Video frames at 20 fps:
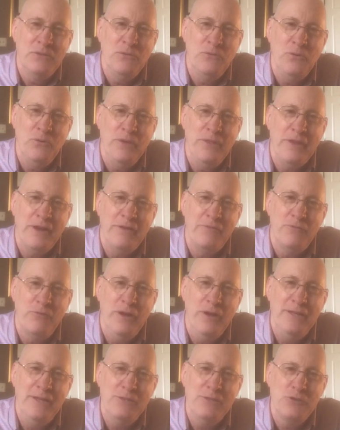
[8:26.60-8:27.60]
with our
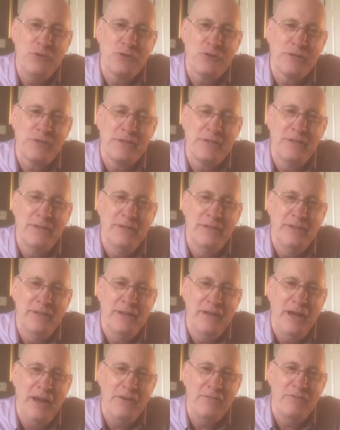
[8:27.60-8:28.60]
friends,
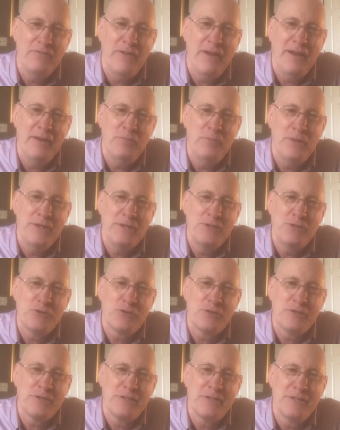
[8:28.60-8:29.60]
our
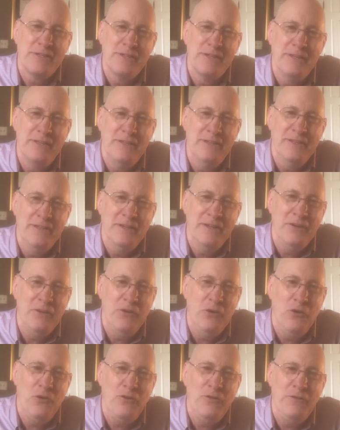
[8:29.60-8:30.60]
families, and
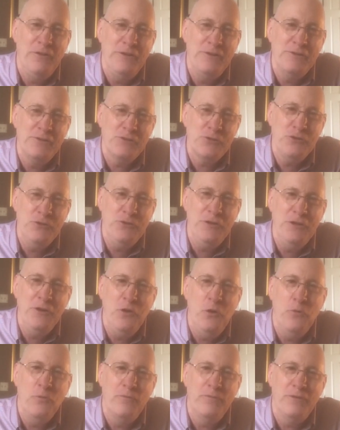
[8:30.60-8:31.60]
all that is good and
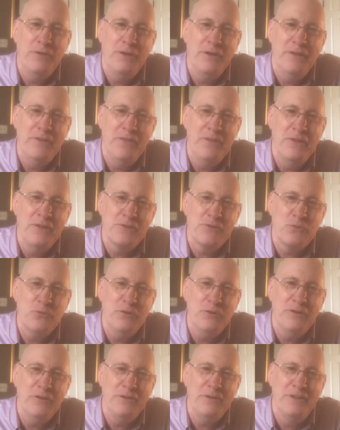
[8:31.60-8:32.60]
hopeful in this
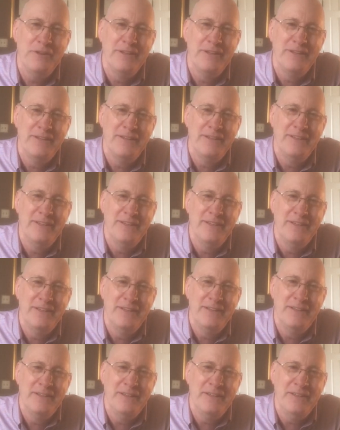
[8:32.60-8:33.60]
world.
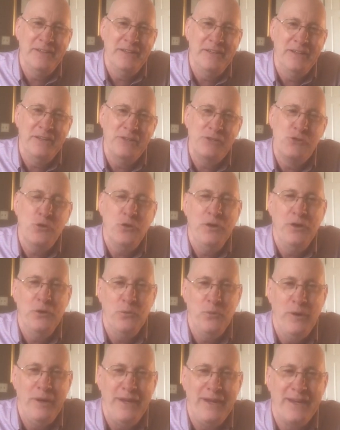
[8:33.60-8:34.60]
Enjoy your
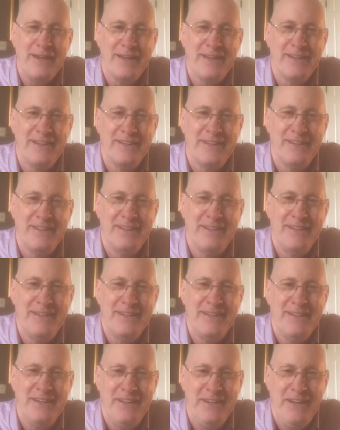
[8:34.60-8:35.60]
week.
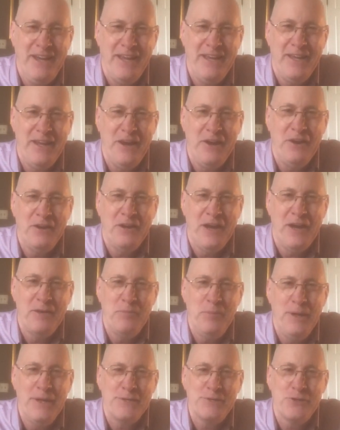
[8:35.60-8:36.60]
Take care and
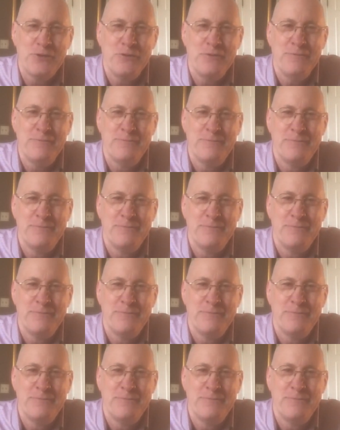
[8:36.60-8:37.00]
God bless you.